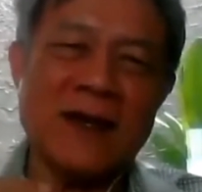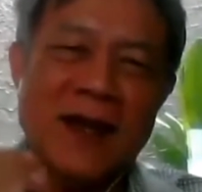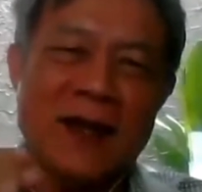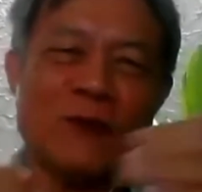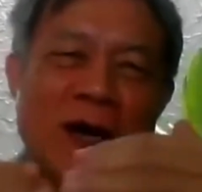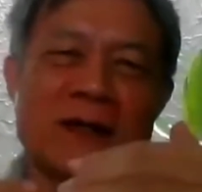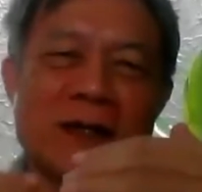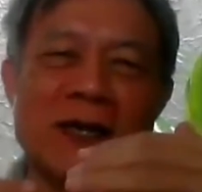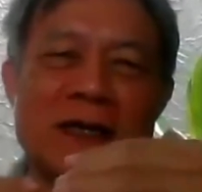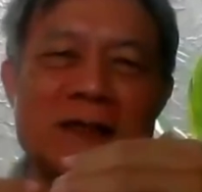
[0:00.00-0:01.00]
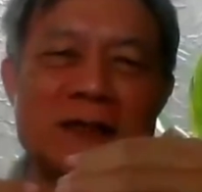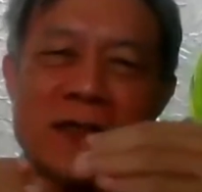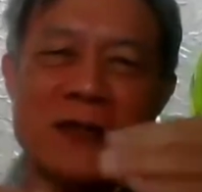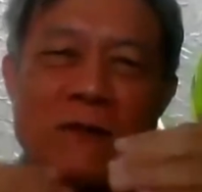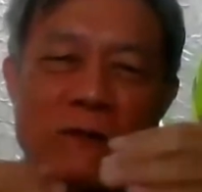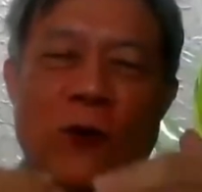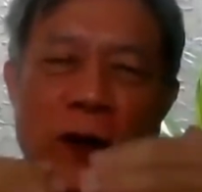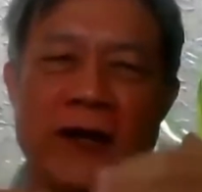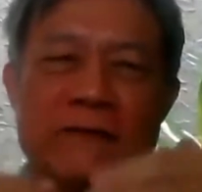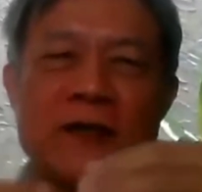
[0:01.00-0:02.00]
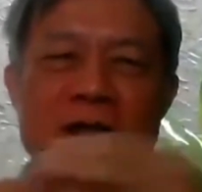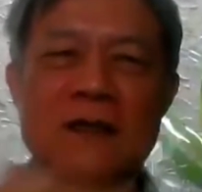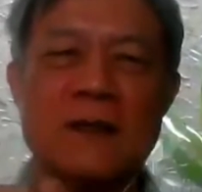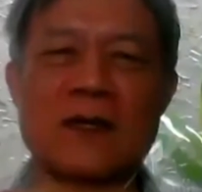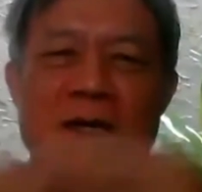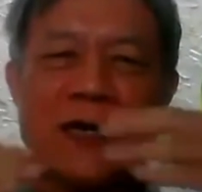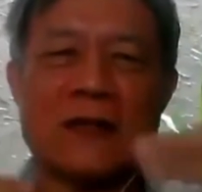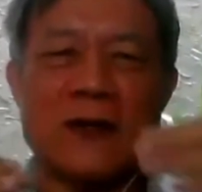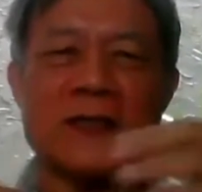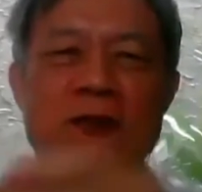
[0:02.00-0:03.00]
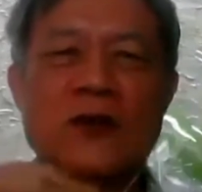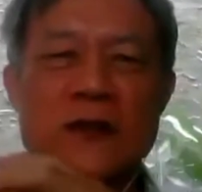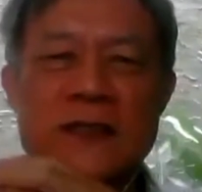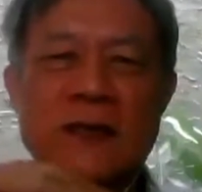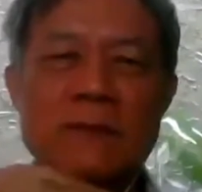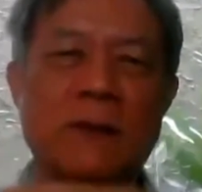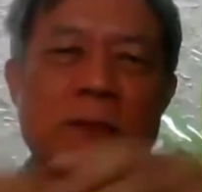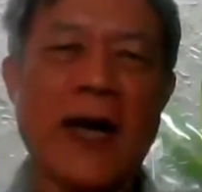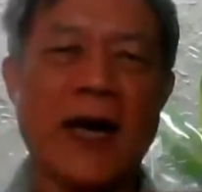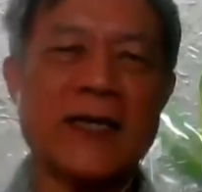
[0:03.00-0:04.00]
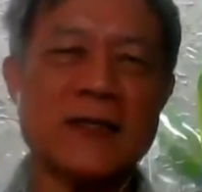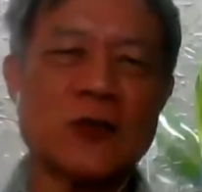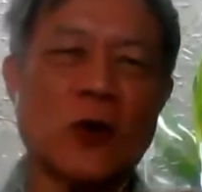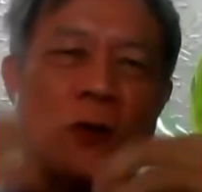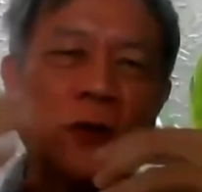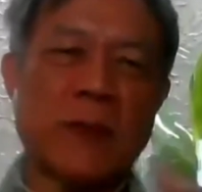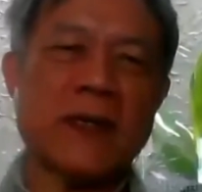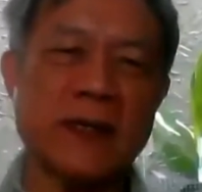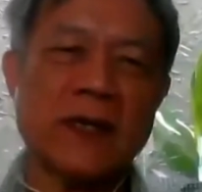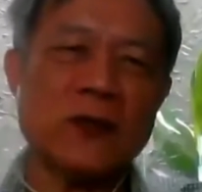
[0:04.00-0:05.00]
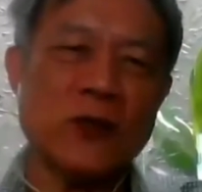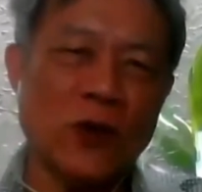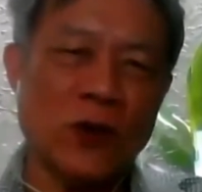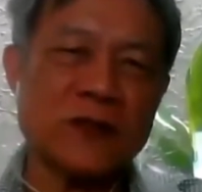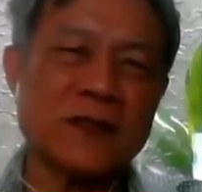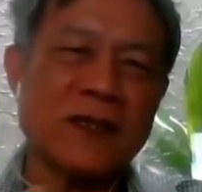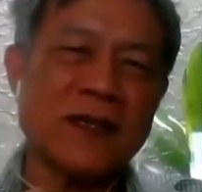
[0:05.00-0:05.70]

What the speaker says: and rather than forever got this concept that my idea is always better than yours,